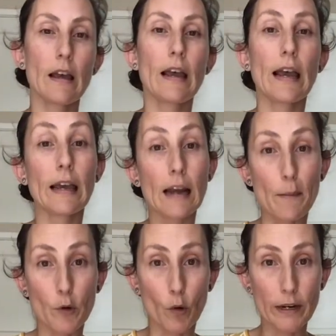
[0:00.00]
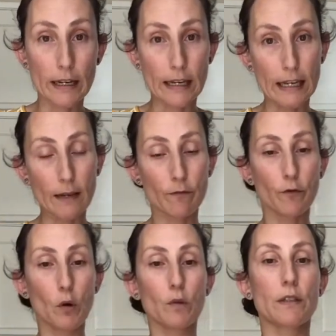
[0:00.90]
And I'm going to keep
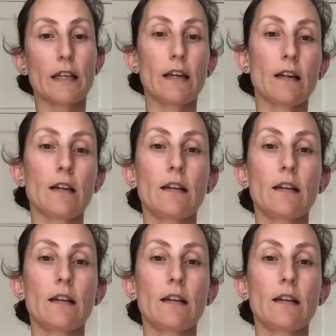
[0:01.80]
folding